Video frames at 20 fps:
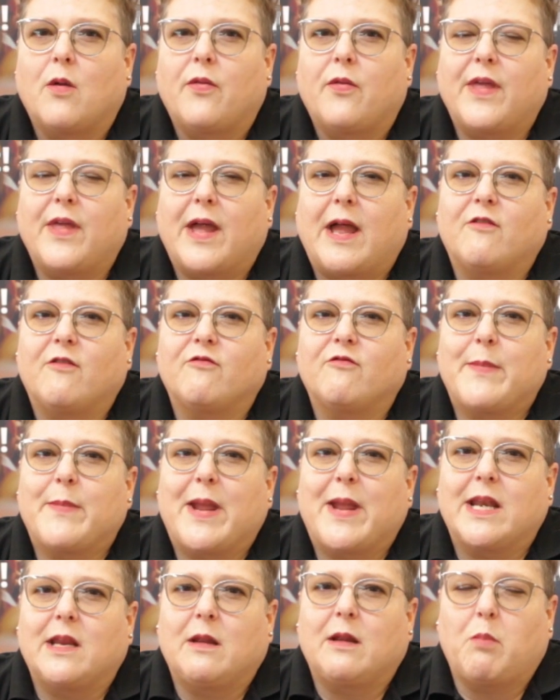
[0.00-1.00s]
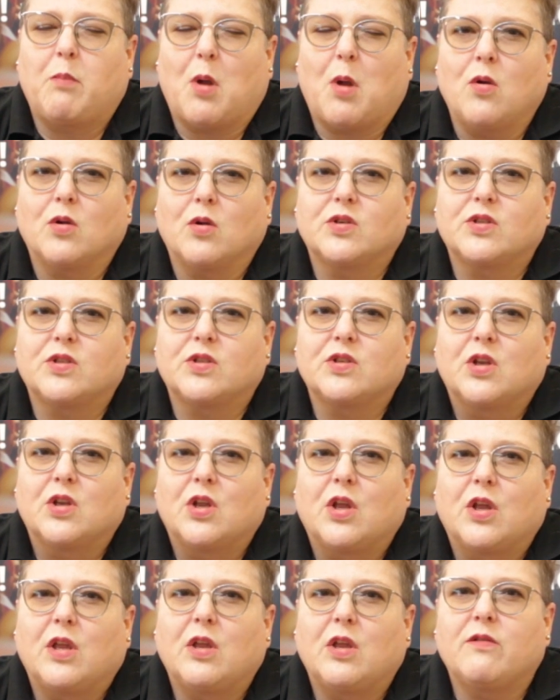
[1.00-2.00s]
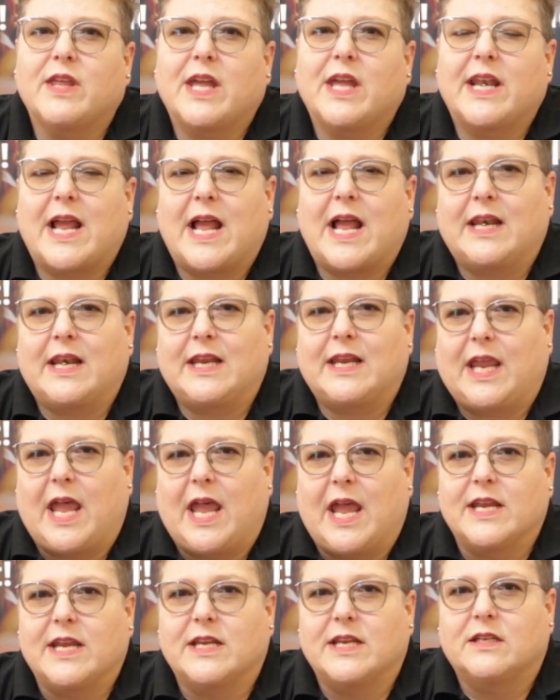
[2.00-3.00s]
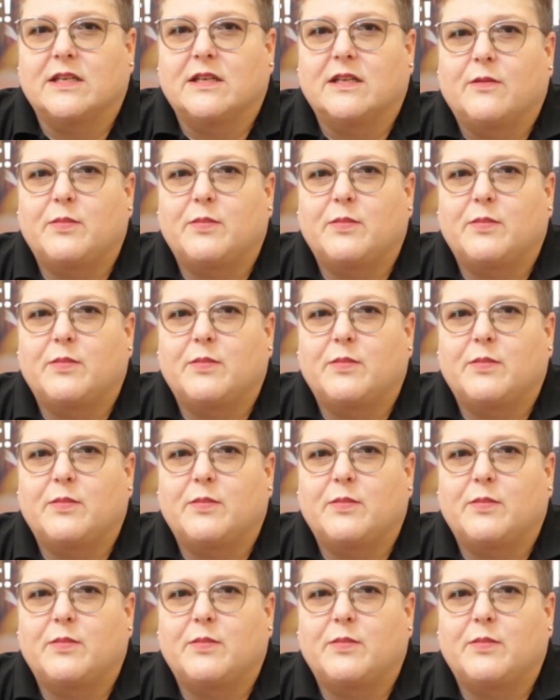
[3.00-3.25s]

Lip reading: That remaining box you then allocate